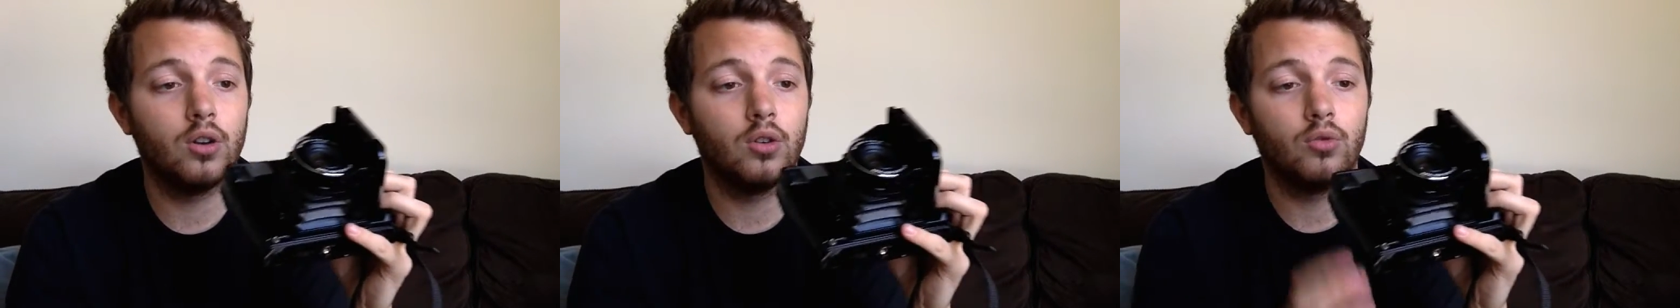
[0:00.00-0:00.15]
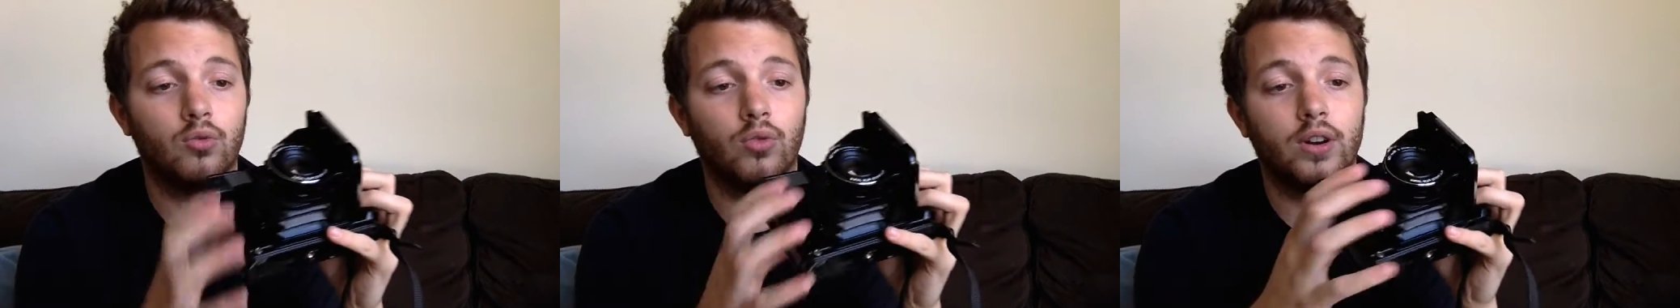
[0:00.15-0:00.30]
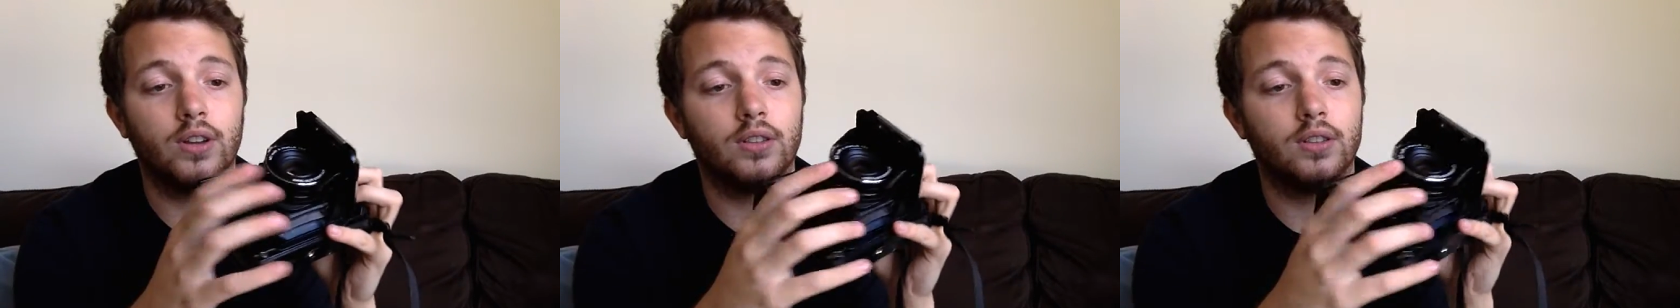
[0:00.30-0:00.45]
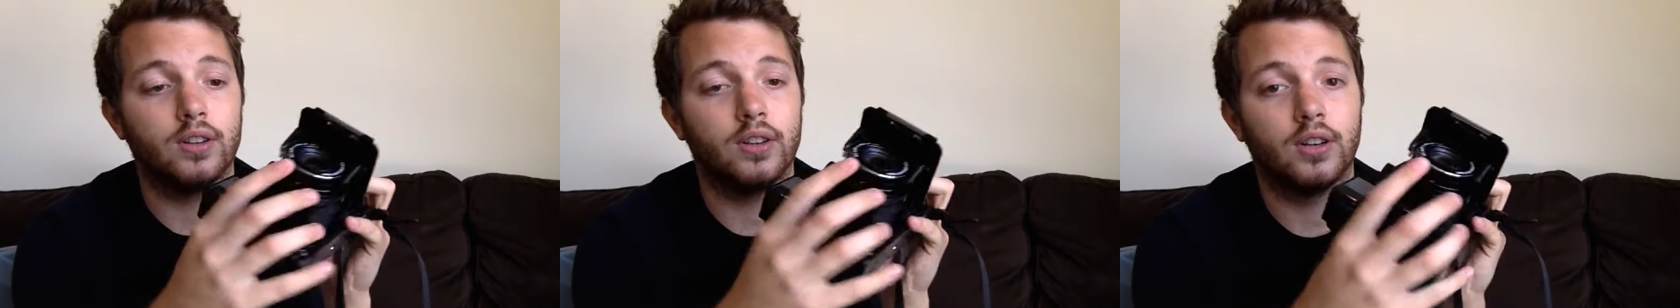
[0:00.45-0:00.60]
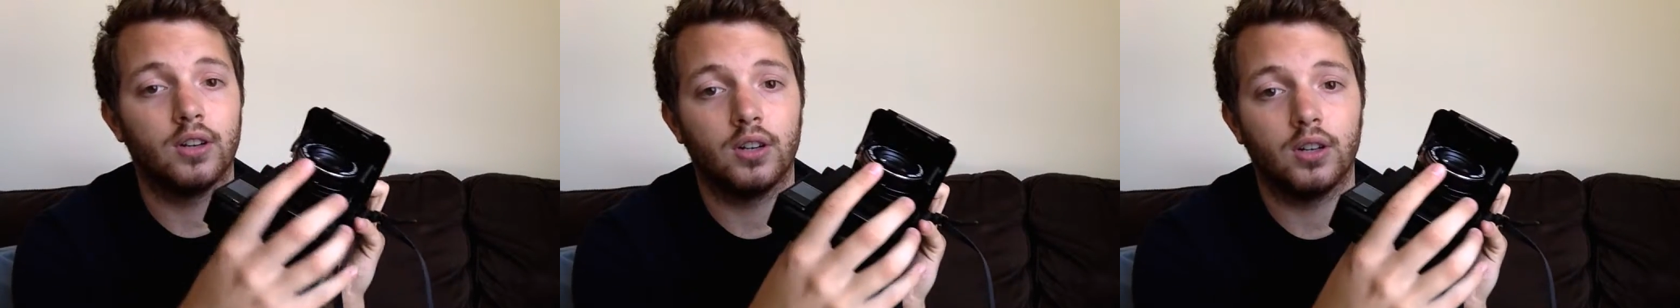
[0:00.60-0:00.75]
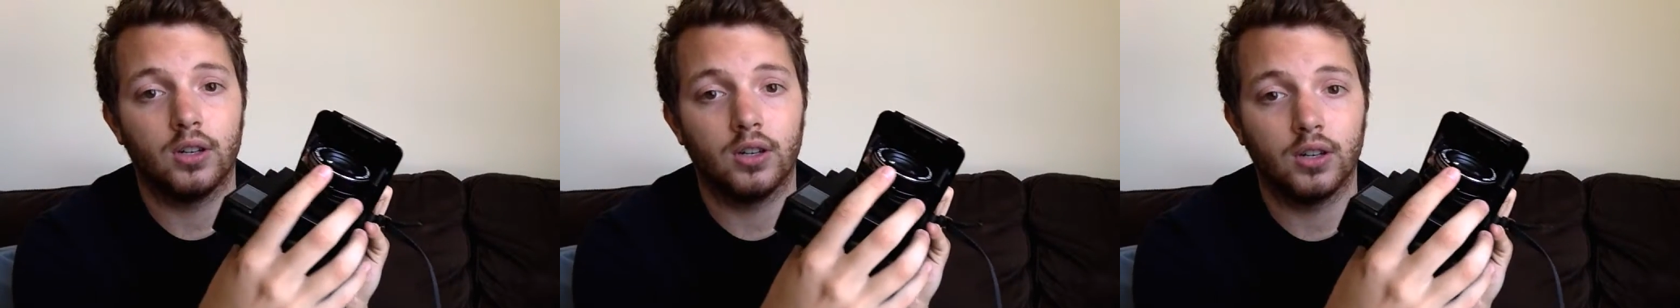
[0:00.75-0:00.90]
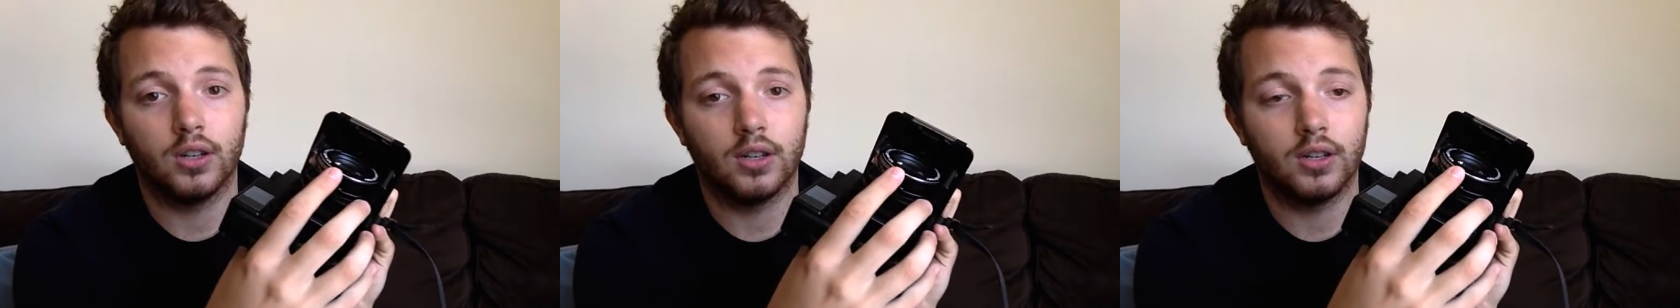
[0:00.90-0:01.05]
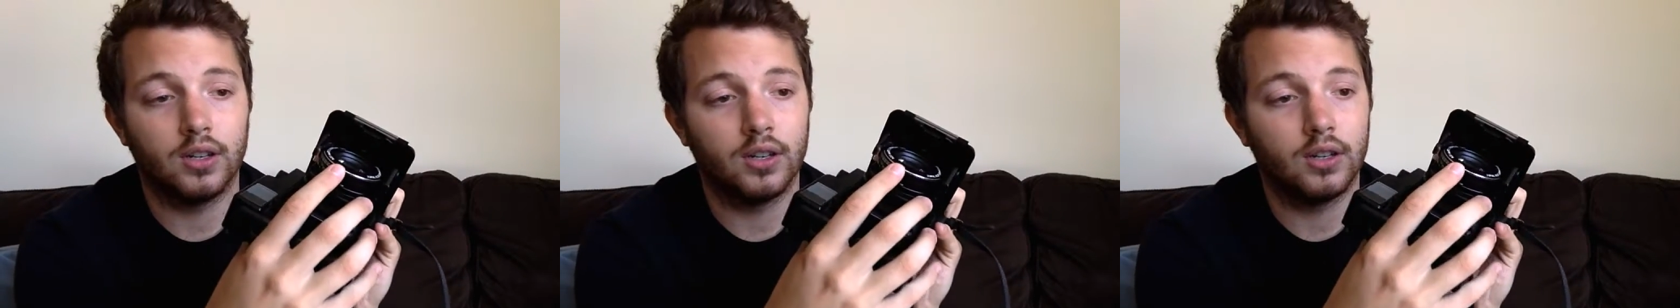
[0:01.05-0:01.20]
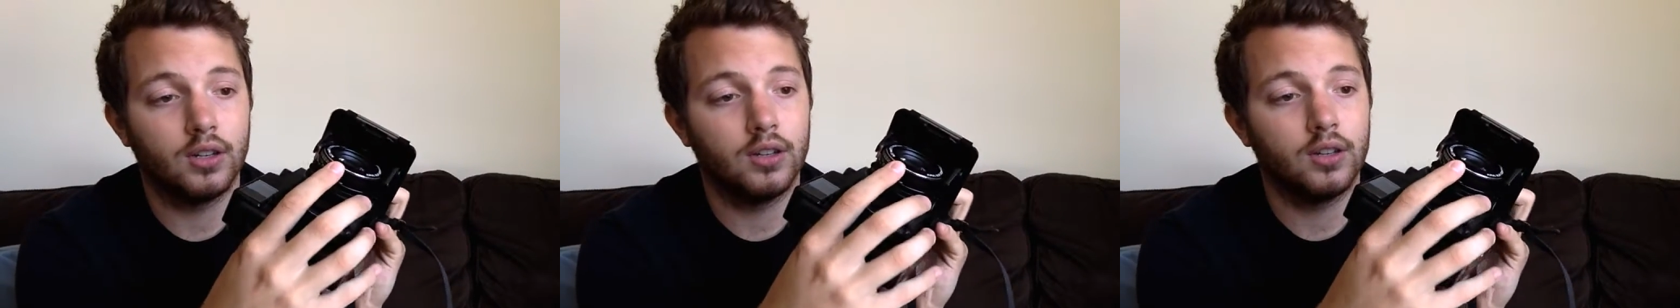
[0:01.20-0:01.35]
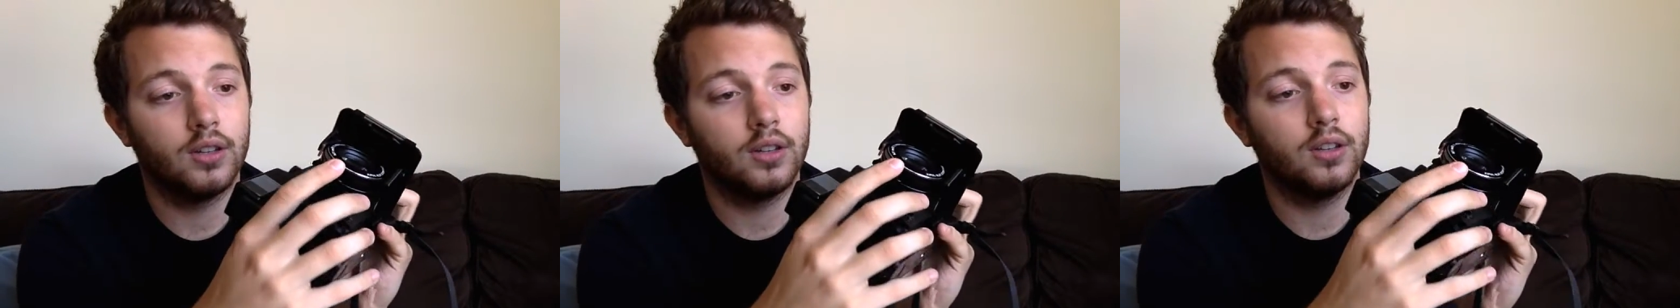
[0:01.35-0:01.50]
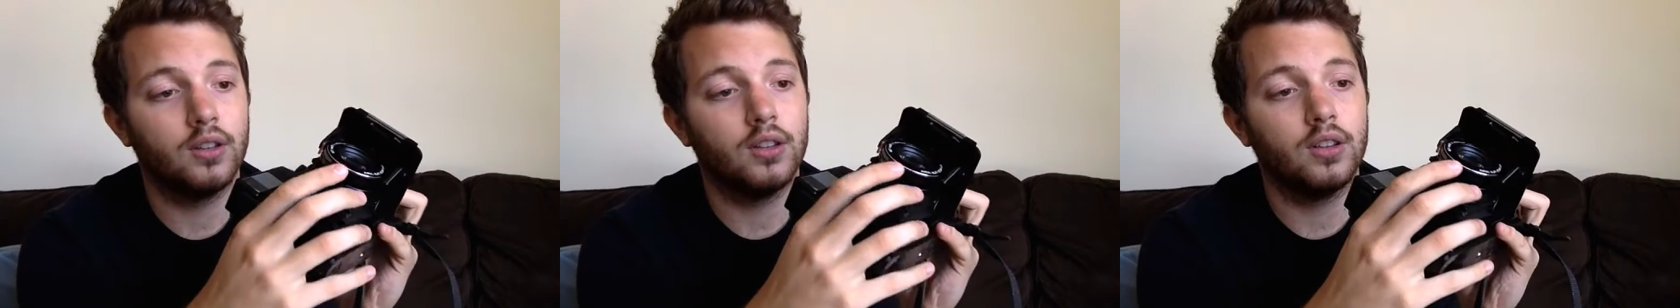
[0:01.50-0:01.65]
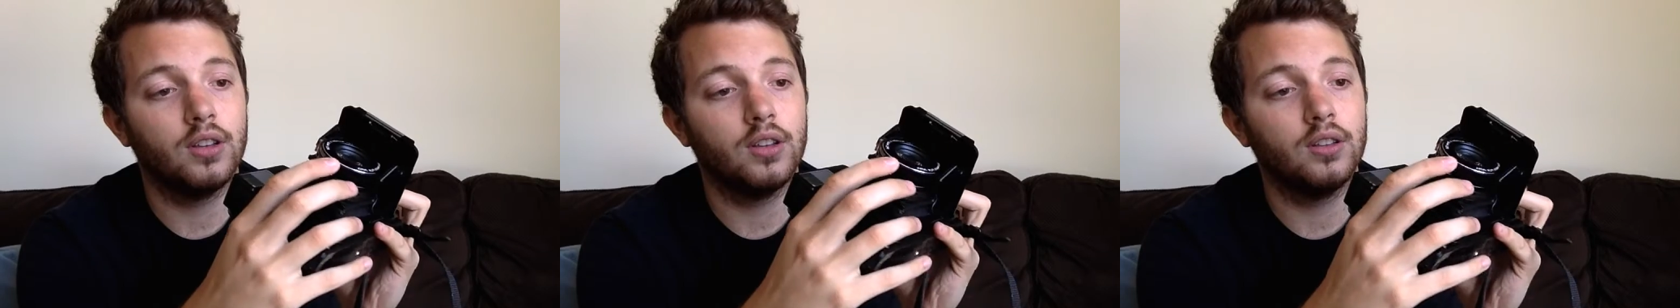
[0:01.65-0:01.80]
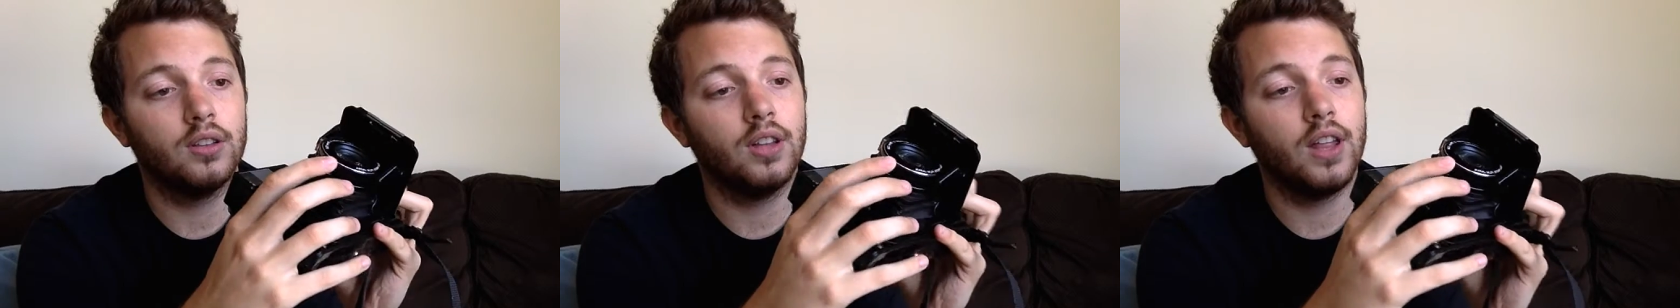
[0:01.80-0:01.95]
right there on the
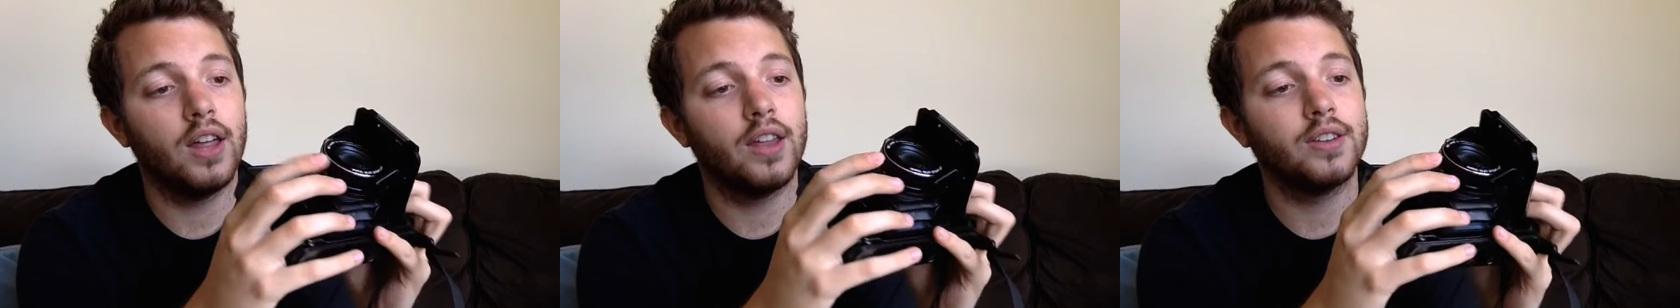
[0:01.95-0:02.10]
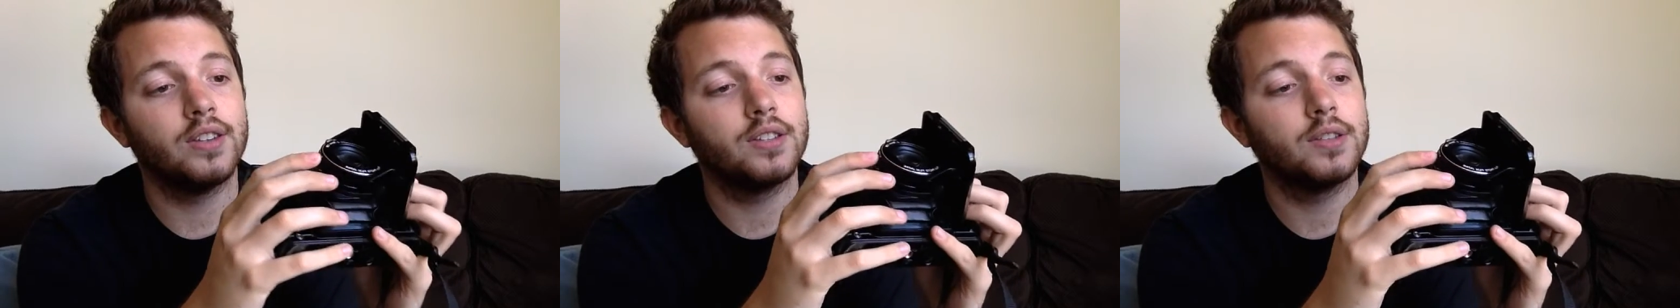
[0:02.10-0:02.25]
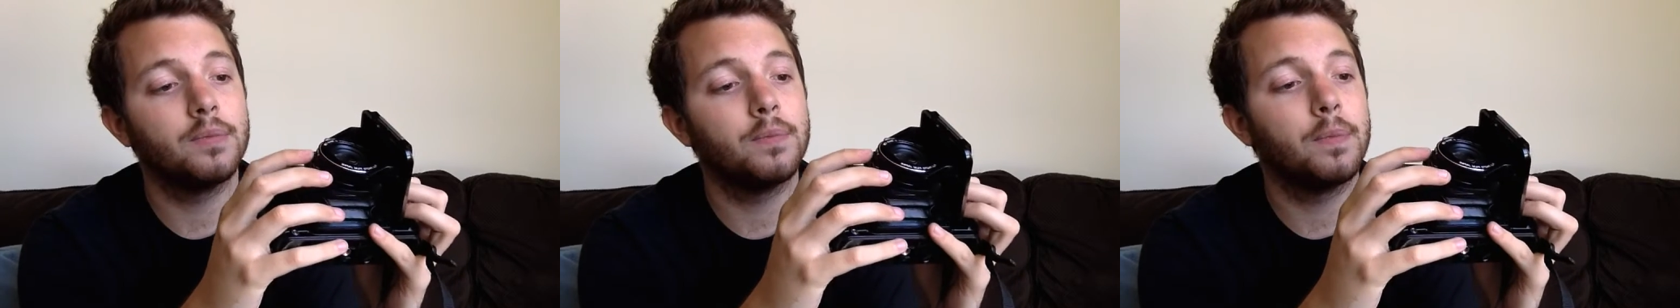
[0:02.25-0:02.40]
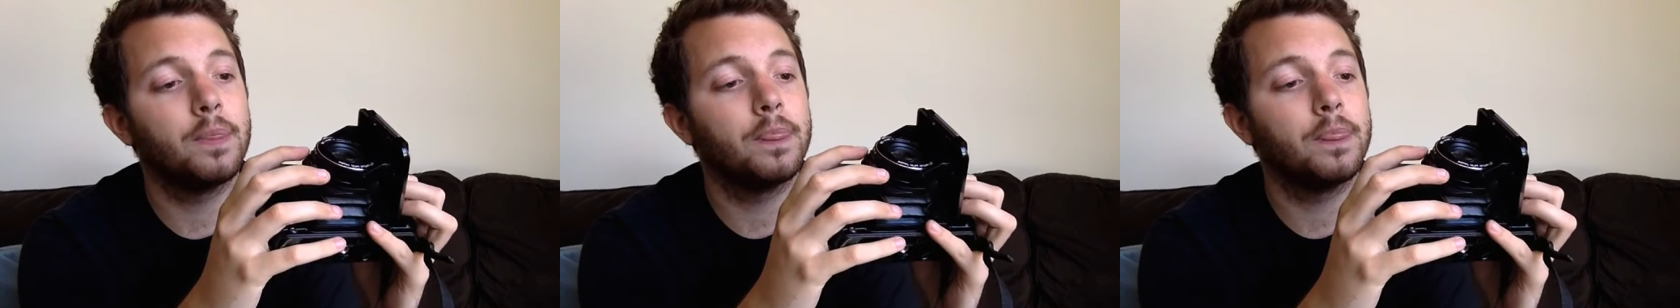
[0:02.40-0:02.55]
lens.